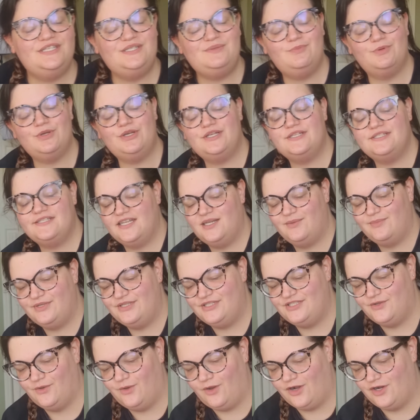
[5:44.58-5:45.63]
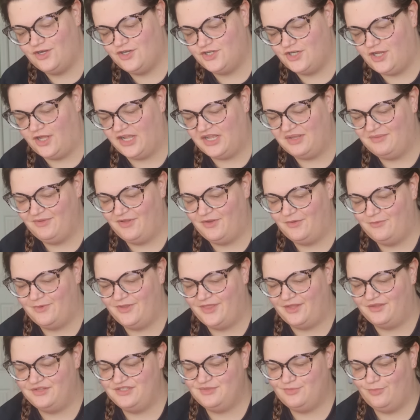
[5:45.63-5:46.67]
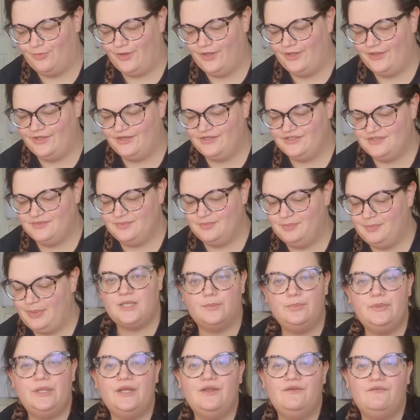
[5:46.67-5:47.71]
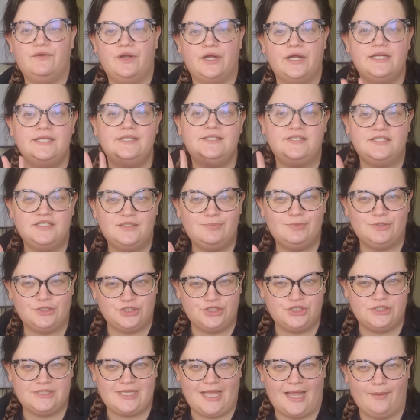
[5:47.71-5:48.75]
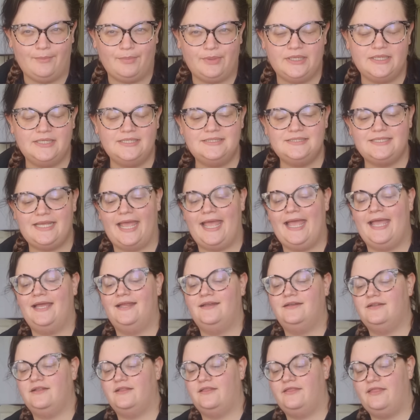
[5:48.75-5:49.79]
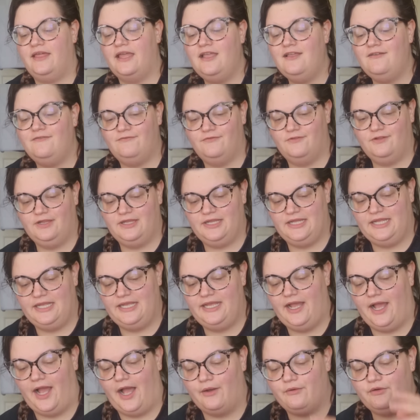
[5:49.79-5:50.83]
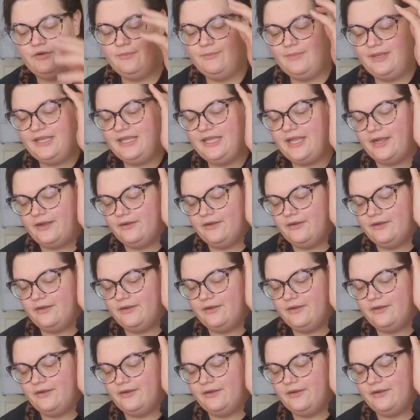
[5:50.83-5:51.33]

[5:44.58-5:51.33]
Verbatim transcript: this book is going to be so hard to talk about without spoilers. Something very suspicious happened, and thankfully, our main